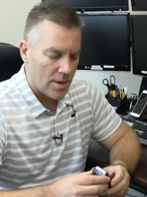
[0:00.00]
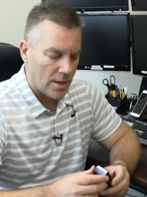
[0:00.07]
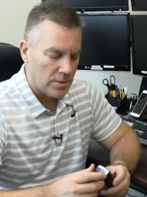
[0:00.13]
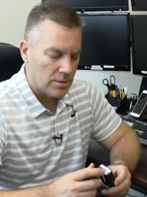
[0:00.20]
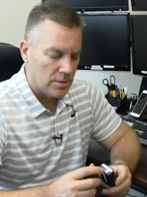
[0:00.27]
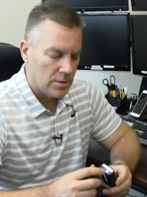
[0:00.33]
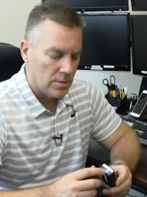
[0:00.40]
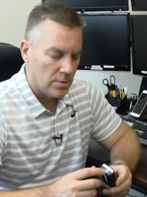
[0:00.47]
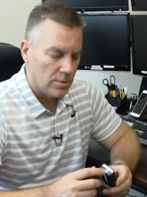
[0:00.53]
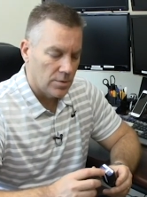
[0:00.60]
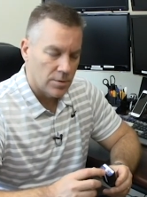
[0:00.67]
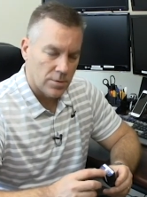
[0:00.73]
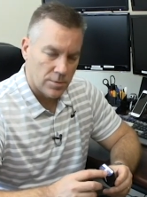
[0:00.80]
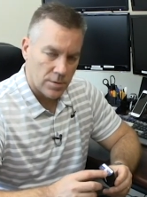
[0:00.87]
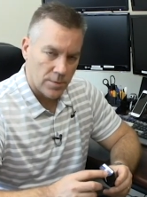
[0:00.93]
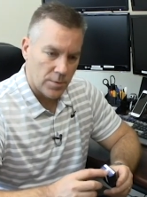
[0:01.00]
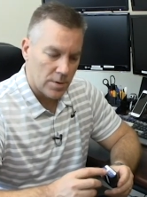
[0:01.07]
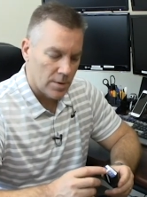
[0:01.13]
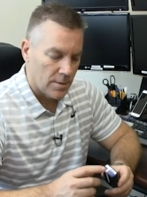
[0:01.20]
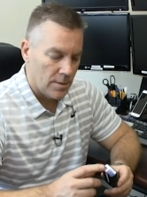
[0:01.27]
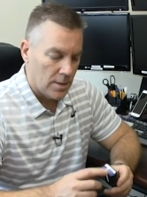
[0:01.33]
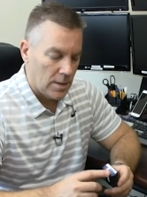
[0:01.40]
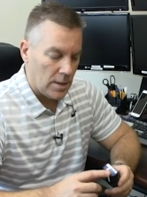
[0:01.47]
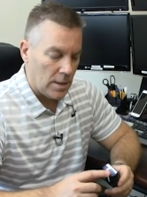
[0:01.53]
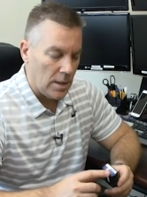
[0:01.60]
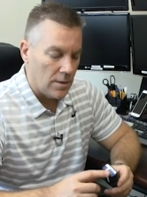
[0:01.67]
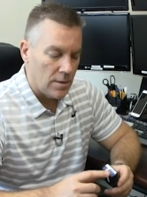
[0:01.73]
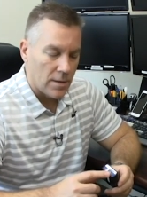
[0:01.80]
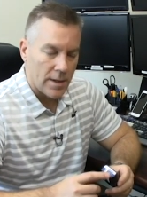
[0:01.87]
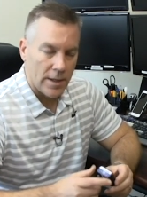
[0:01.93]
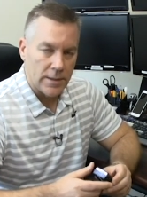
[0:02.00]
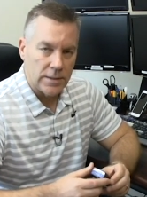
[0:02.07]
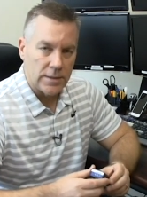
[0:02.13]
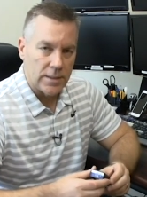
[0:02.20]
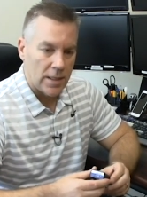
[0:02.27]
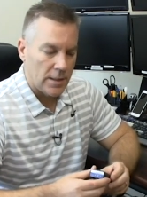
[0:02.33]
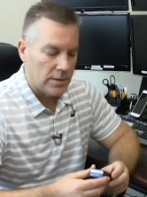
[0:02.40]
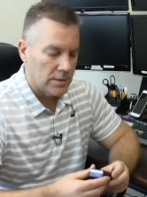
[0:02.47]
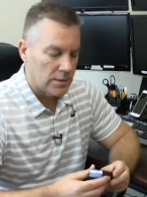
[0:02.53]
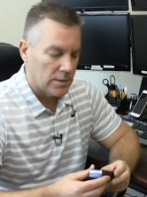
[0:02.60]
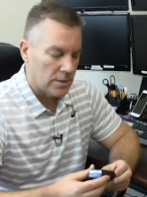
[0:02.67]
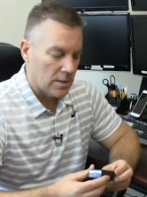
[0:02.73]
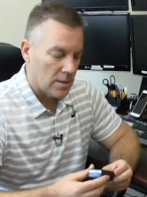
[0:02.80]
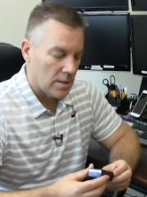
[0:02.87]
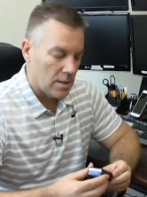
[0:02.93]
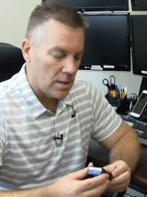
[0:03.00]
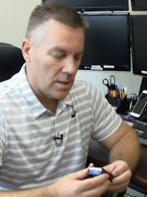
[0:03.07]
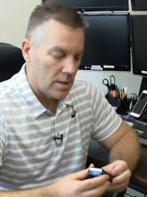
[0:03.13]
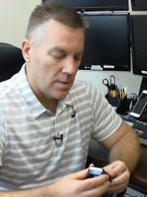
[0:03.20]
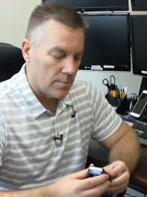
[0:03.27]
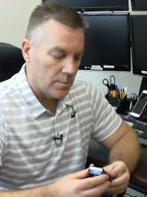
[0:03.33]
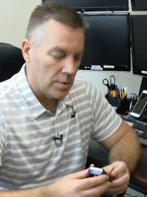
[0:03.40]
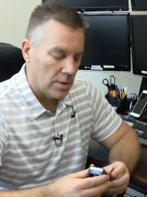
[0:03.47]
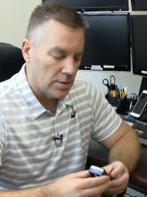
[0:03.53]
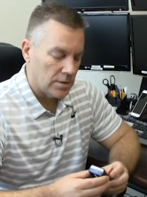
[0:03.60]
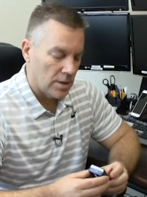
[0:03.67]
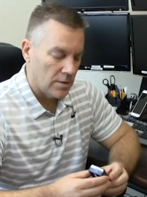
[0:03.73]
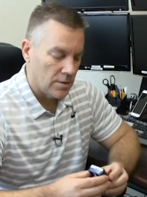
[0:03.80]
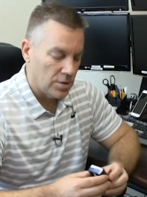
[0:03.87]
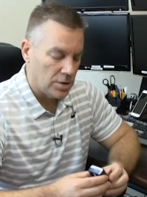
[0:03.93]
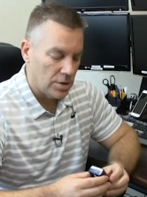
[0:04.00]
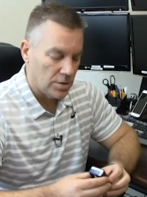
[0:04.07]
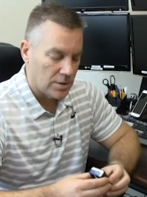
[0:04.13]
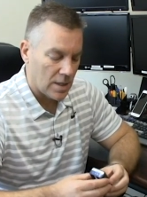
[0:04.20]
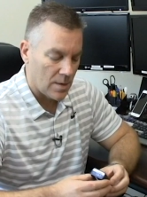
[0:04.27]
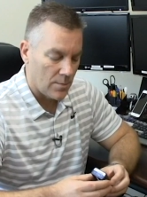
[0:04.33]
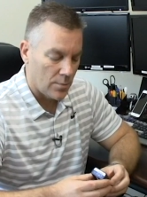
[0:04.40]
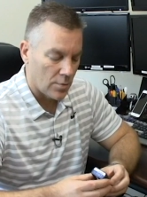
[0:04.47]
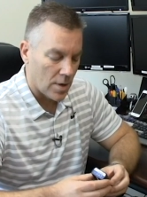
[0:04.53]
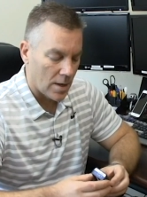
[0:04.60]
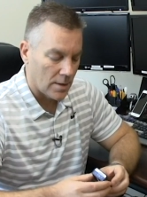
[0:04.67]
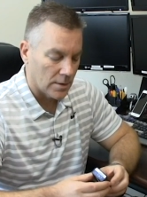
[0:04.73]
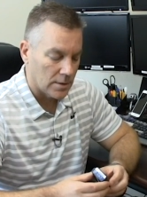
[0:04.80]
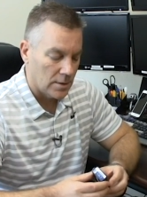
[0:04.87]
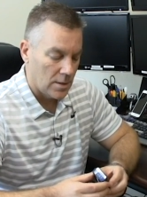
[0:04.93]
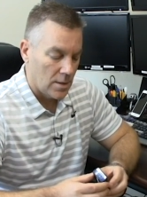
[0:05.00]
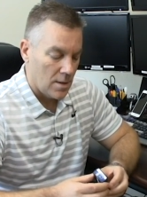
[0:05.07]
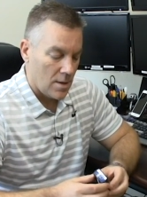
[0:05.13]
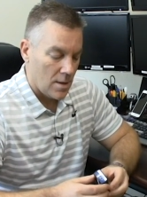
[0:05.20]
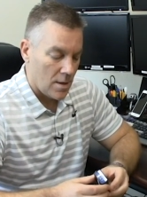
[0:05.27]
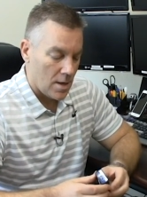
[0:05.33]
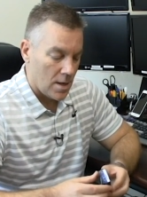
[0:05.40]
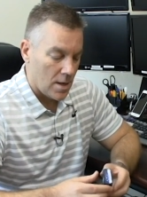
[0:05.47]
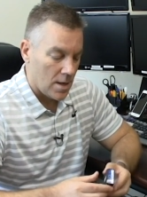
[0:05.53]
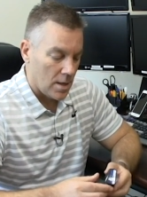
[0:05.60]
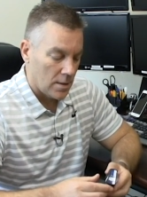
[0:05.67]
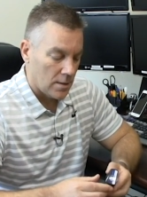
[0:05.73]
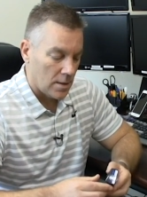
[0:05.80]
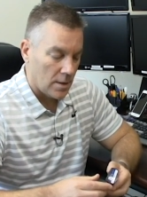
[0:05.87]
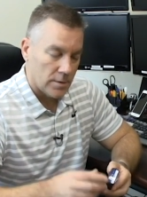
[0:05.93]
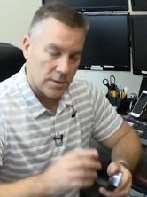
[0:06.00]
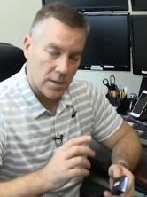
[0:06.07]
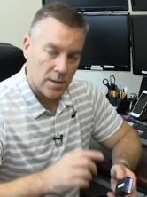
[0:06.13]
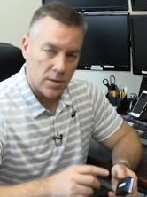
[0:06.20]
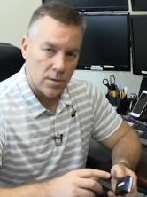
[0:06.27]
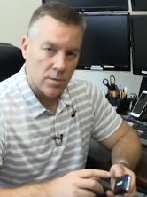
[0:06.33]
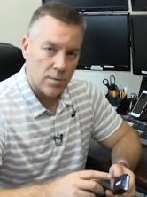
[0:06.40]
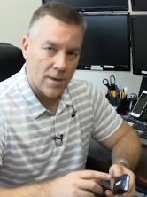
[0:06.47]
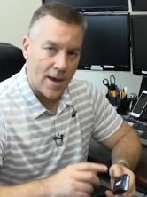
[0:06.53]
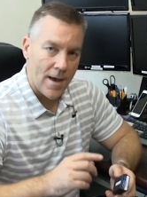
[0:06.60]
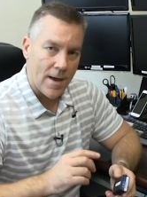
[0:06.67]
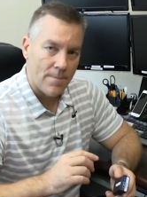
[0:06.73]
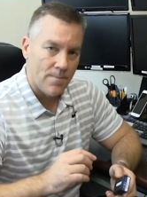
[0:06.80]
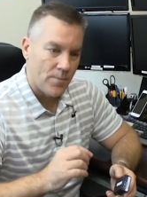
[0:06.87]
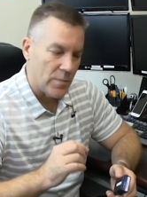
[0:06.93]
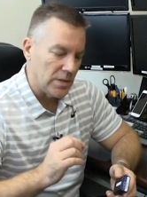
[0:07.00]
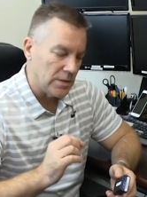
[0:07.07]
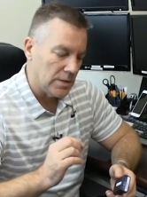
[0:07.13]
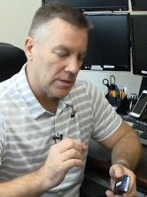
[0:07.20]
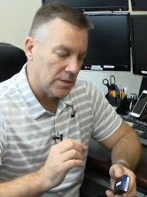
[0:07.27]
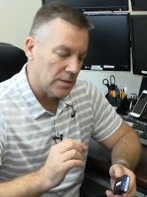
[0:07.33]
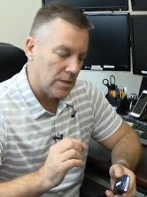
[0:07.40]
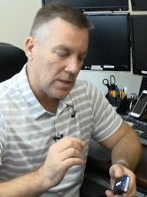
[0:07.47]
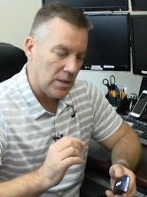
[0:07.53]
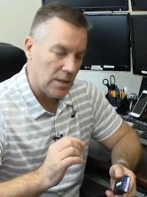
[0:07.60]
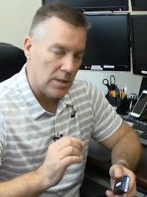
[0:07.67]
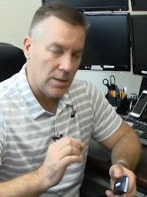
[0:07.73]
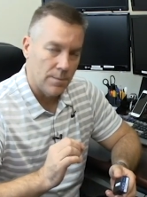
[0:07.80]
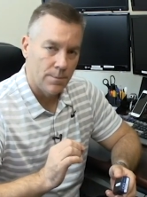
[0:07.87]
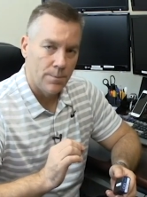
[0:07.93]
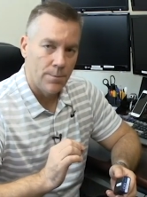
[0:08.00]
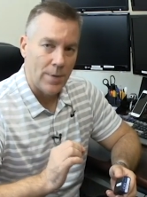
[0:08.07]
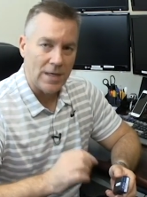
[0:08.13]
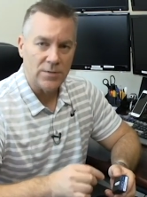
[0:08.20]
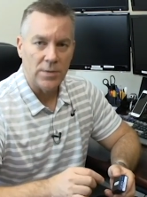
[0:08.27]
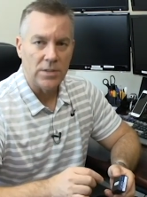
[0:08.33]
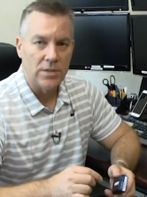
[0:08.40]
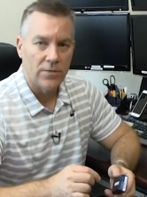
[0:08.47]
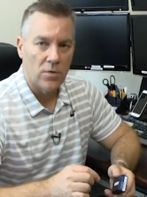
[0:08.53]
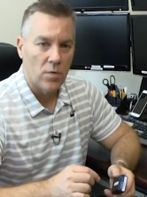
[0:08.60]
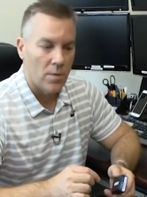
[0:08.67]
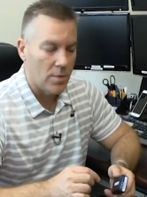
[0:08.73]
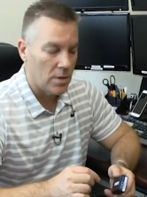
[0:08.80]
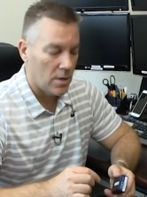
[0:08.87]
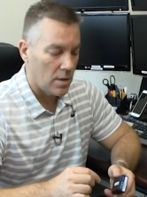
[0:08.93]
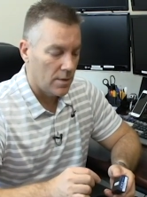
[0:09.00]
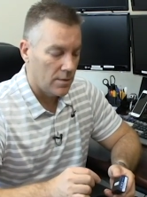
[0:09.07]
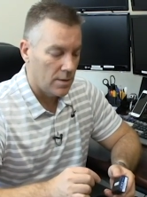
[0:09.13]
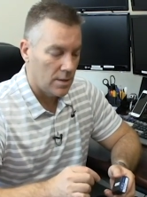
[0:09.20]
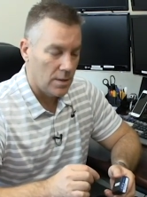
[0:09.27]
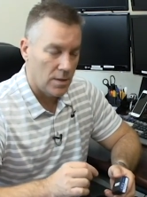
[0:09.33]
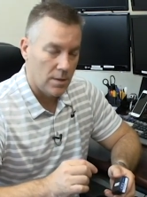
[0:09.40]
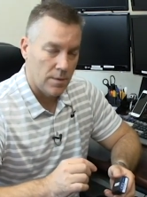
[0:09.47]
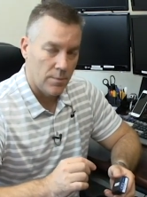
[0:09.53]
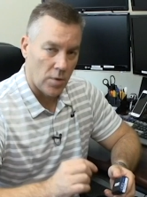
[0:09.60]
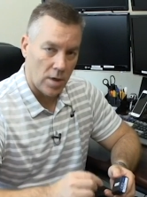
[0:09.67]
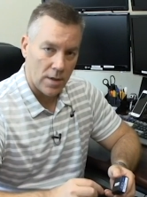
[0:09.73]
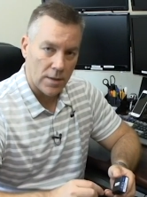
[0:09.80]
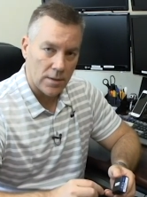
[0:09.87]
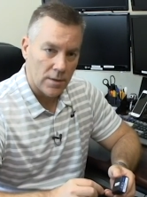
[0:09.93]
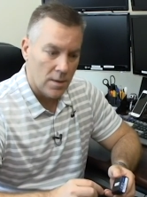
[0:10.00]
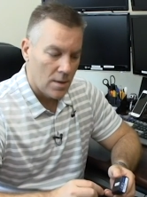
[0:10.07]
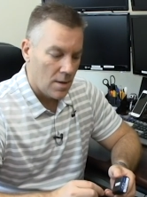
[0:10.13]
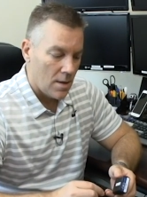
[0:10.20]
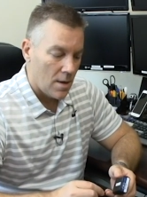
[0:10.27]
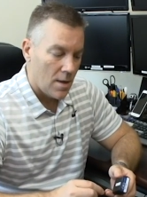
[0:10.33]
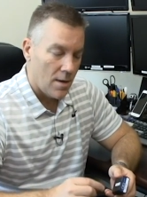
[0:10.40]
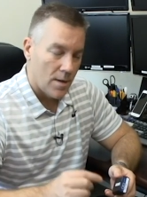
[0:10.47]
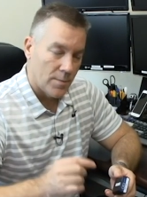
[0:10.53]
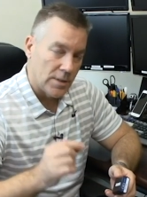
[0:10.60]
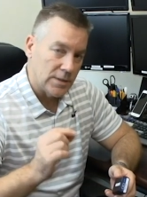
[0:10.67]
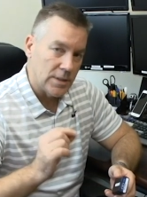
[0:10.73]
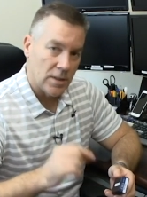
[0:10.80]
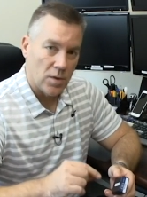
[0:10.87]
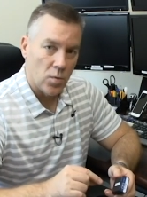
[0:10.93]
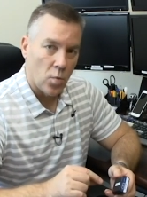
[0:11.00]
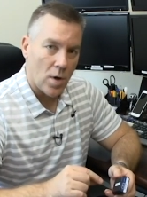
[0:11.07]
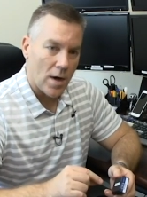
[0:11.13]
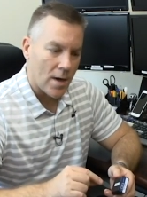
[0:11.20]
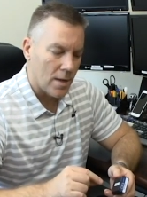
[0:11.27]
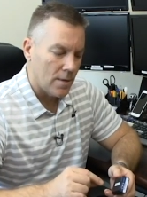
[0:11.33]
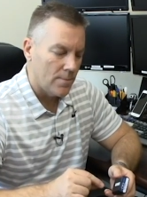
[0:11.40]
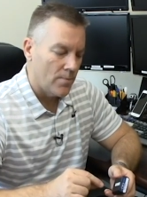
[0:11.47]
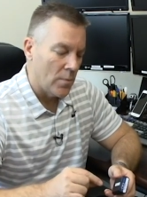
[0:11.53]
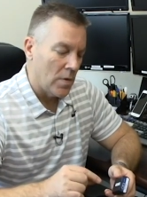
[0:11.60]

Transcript: Actually, the oldest distributor in the United States, uh, you know, selling the Geotab product. And I'll tell you that this is the best piece of equipment on the market, and I'm going to tell you why.